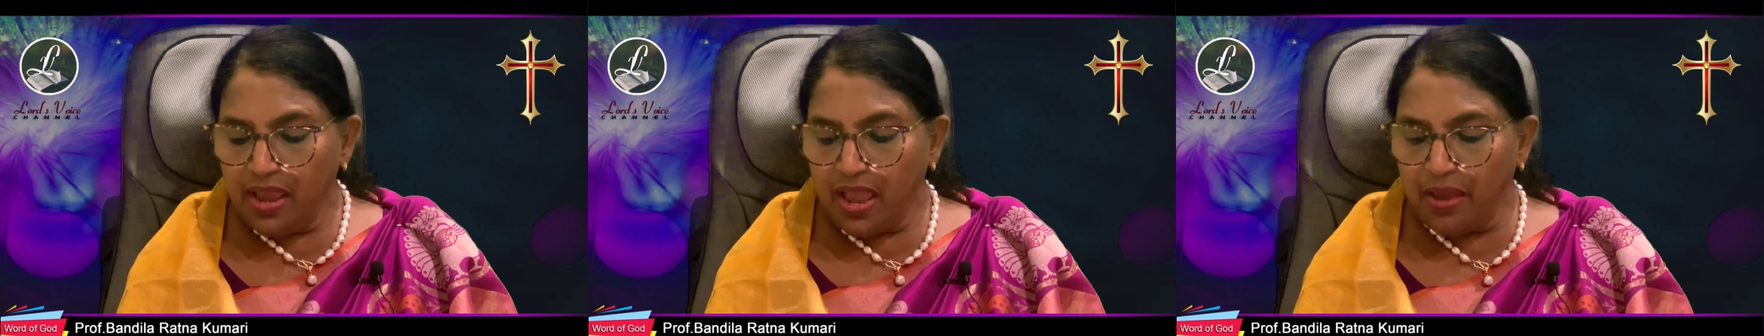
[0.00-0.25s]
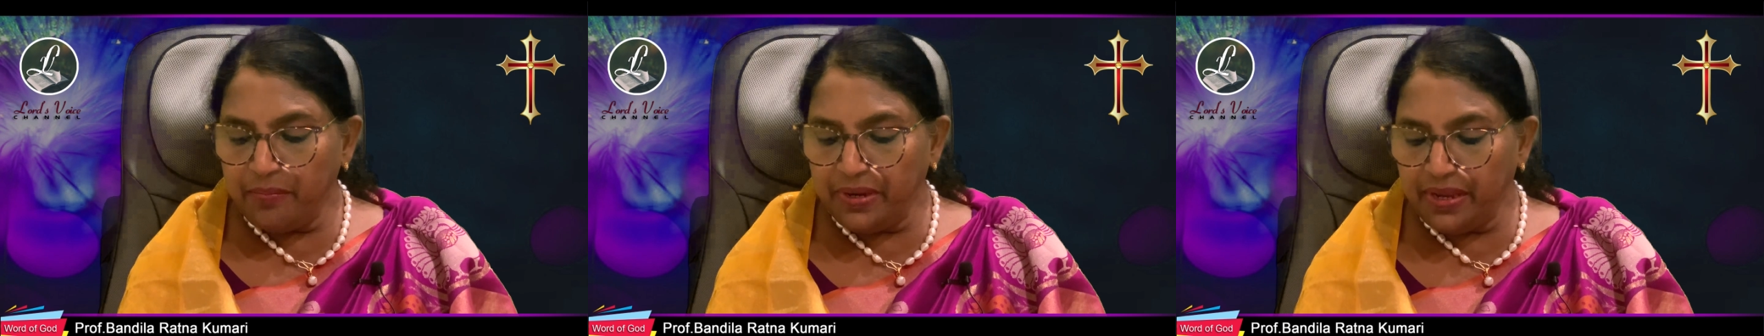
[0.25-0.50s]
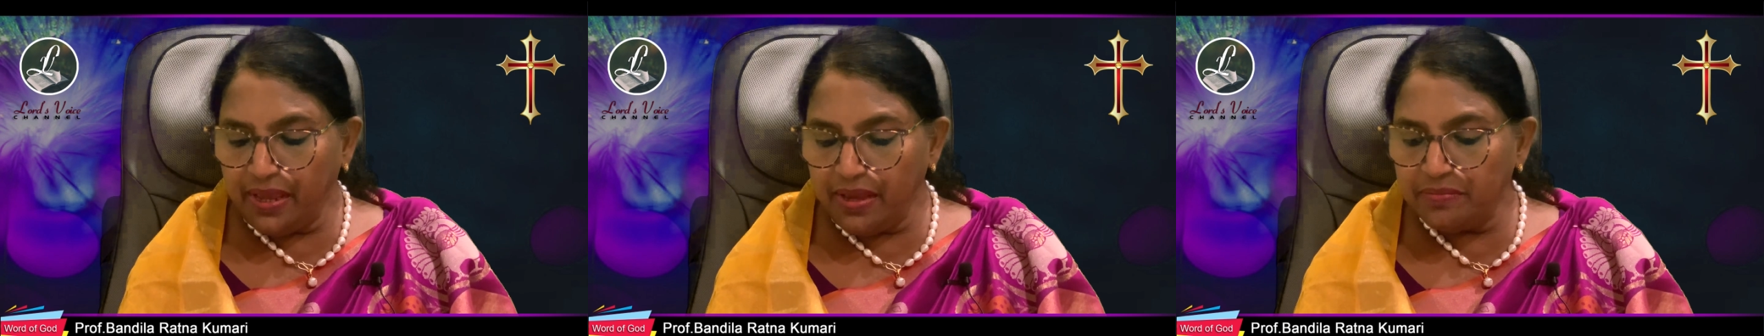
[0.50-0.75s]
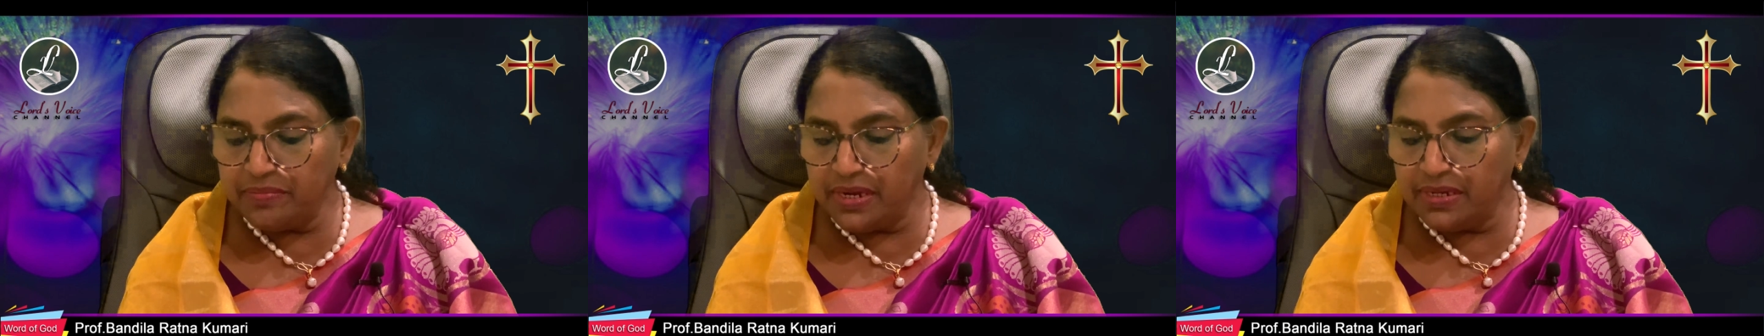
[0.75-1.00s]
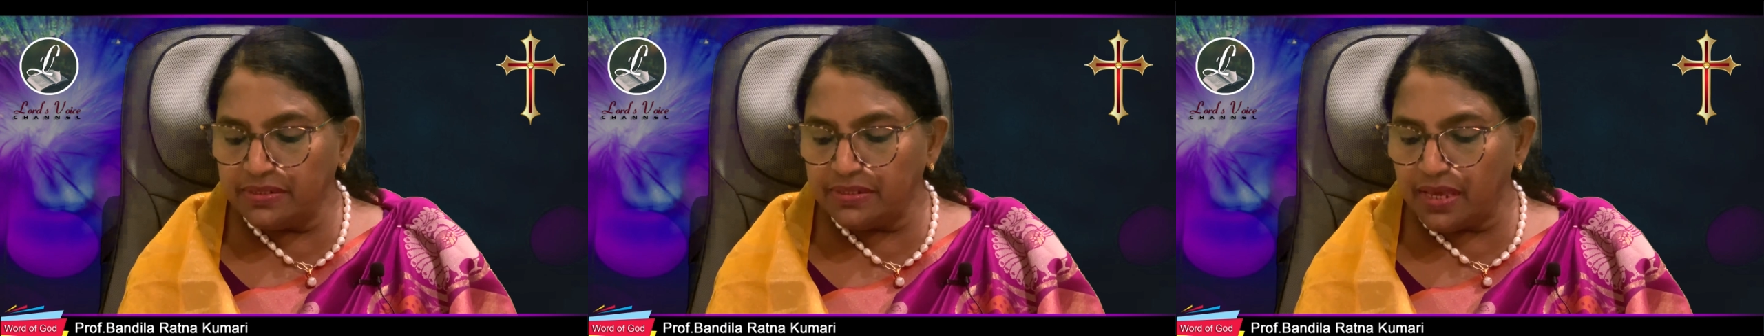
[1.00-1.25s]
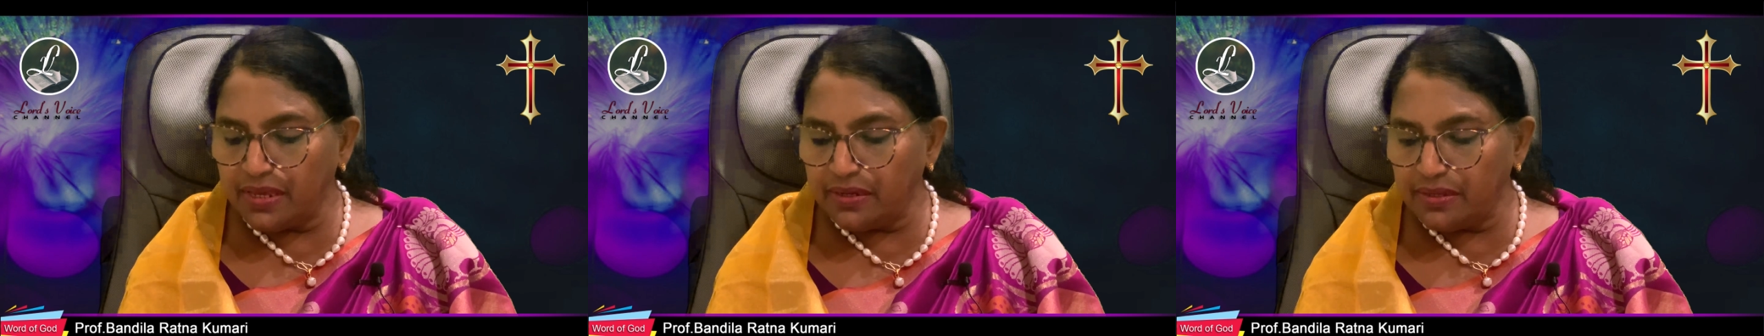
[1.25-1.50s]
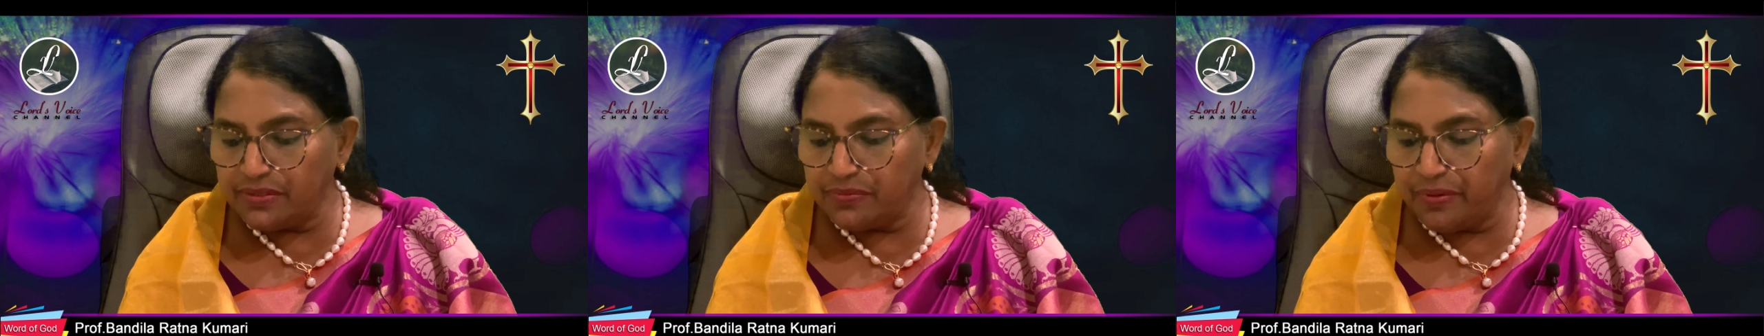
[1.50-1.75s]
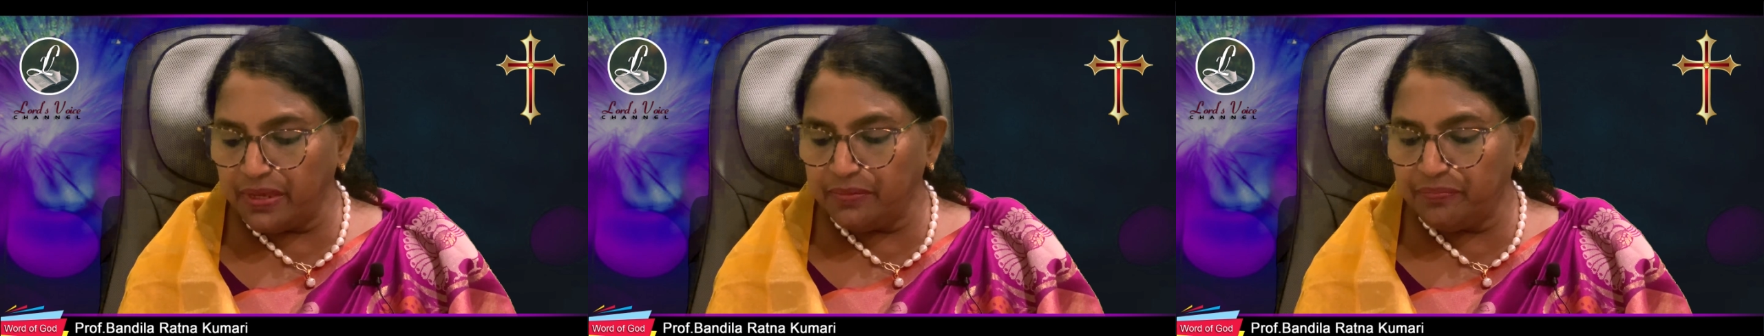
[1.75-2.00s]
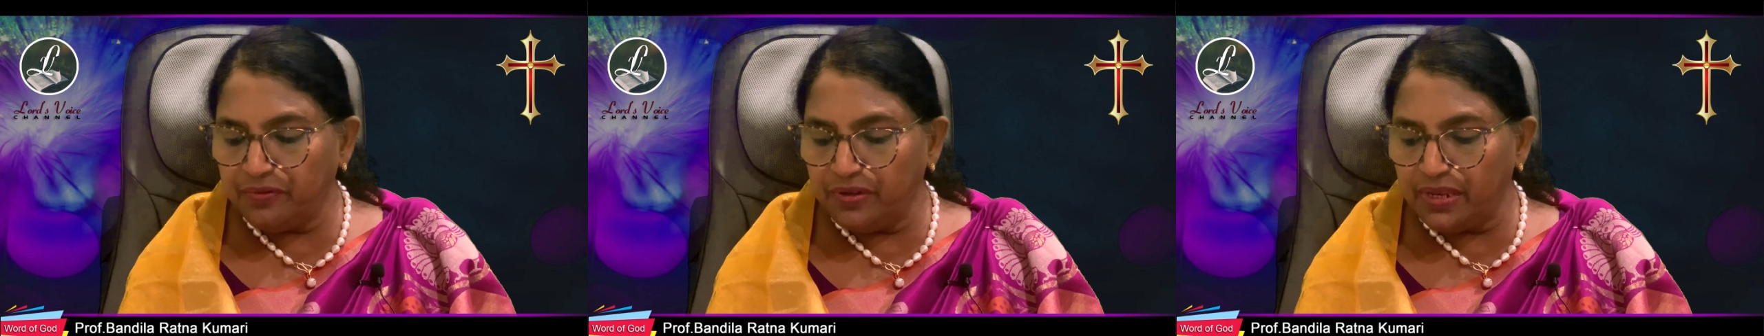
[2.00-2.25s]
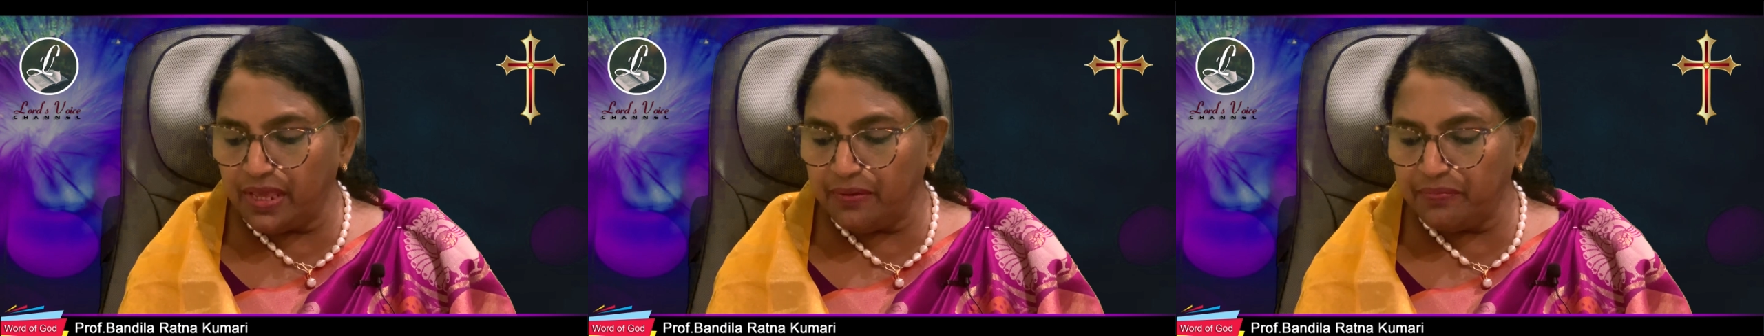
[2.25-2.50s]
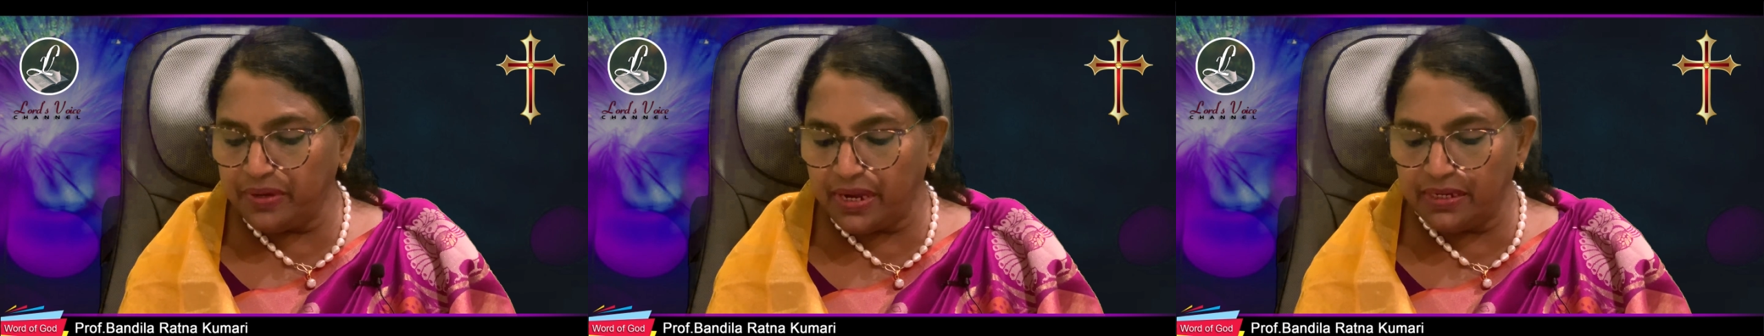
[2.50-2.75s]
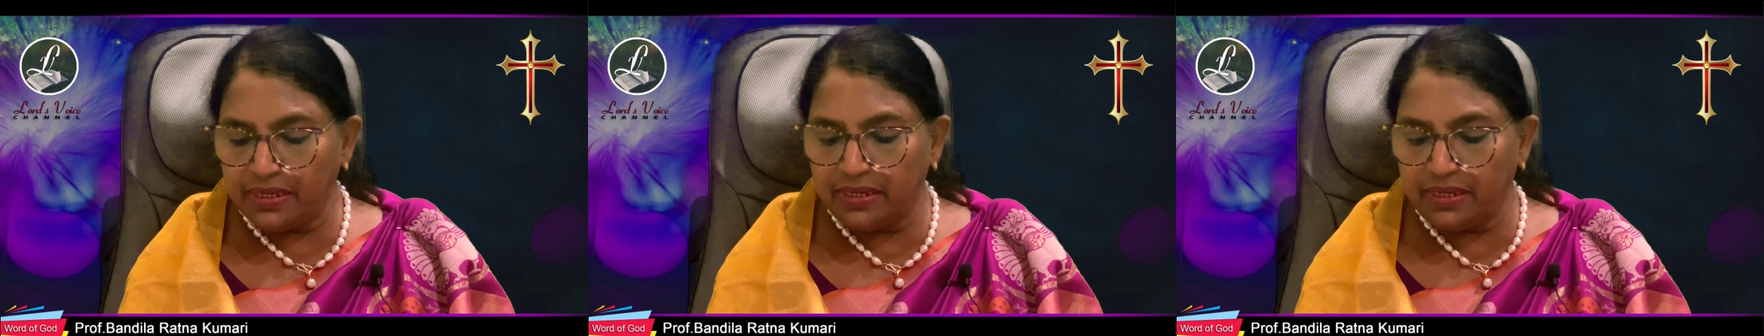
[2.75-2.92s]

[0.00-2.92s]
Abraham and Sarah's faithful life had a